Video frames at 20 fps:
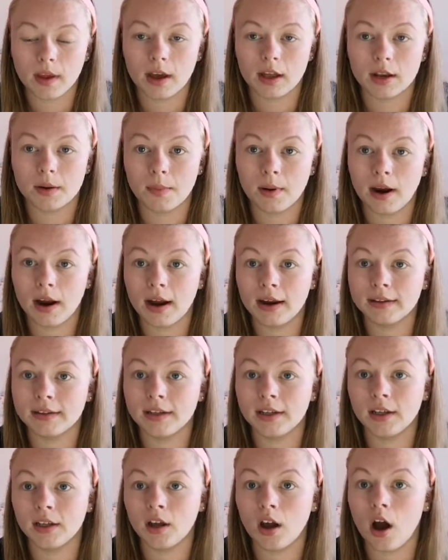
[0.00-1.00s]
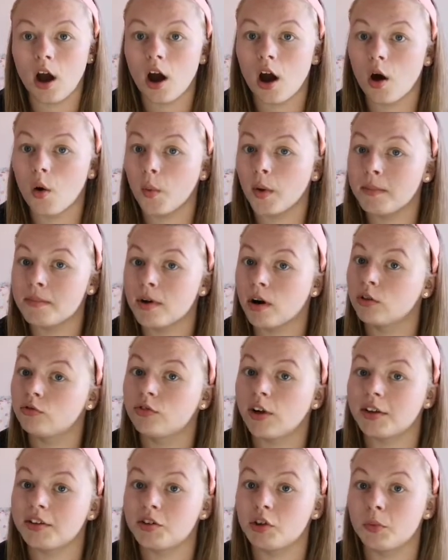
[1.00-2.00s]
he had a party. We
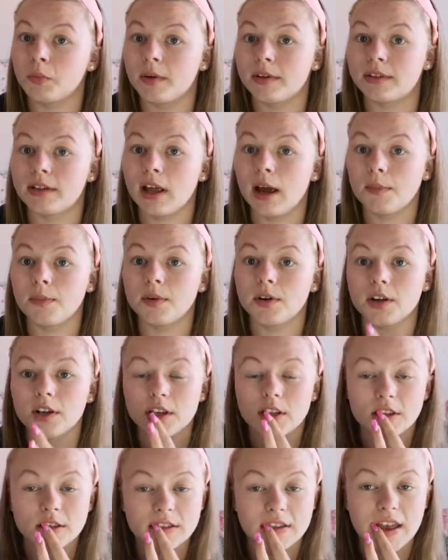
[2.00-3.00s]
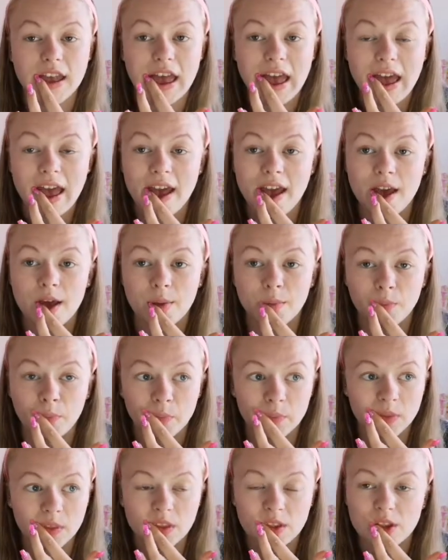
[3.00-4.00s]
both dressed up as leopards.
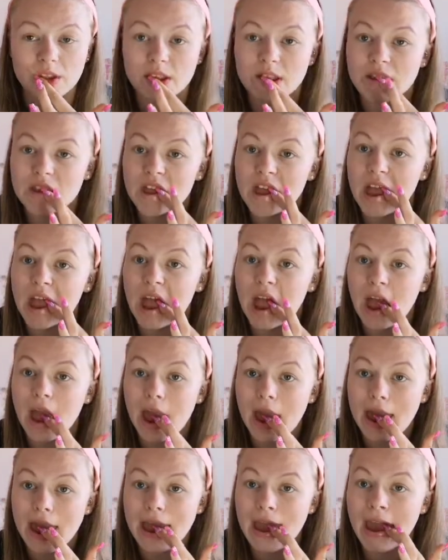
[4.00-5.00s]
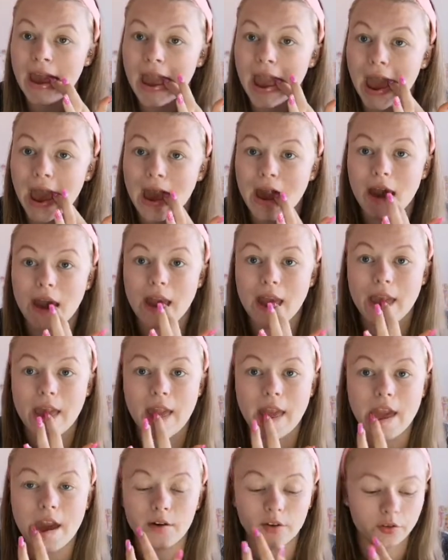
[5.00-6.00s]
Um, yeah,
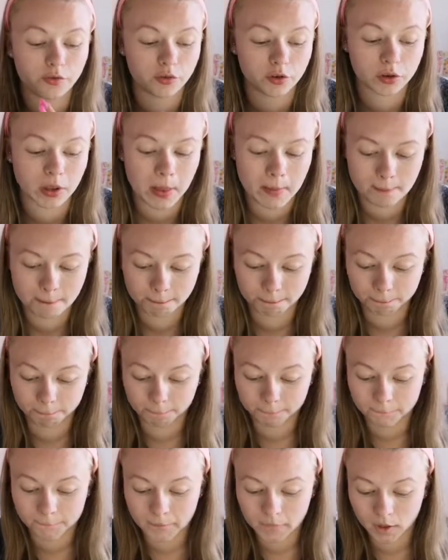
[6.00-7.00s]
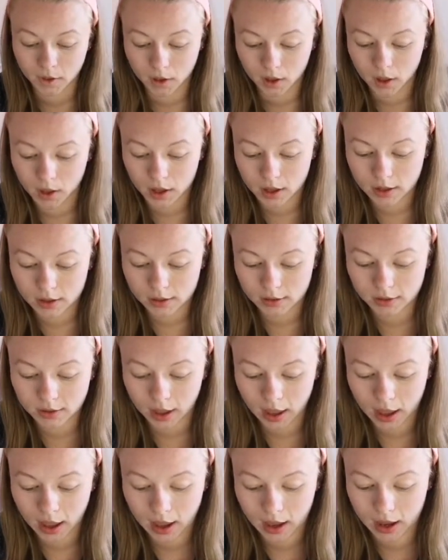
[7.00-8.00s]
it was fun.
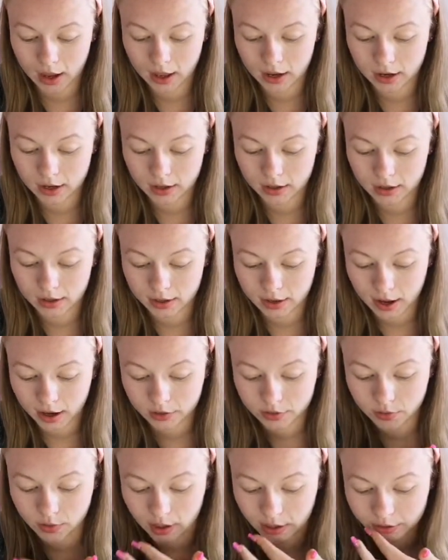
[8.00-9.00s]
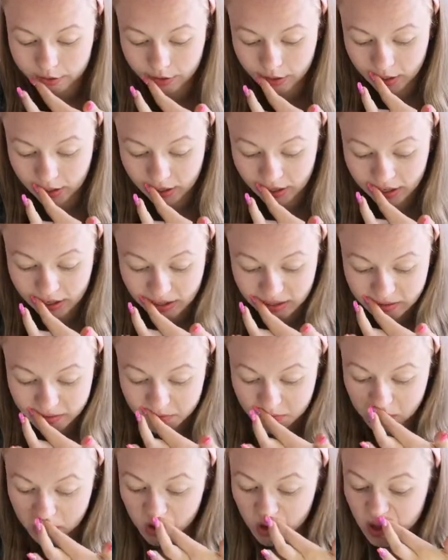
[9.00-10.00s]
Then the next question
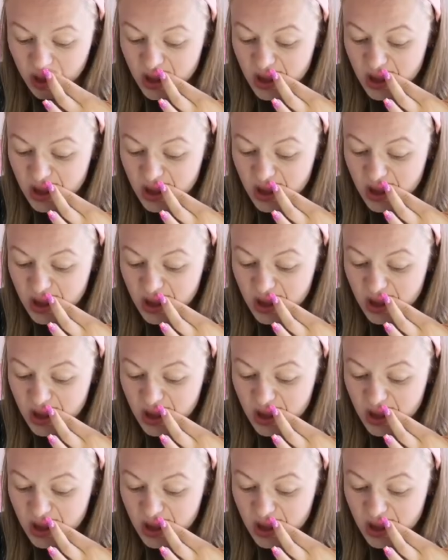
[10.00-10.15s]
is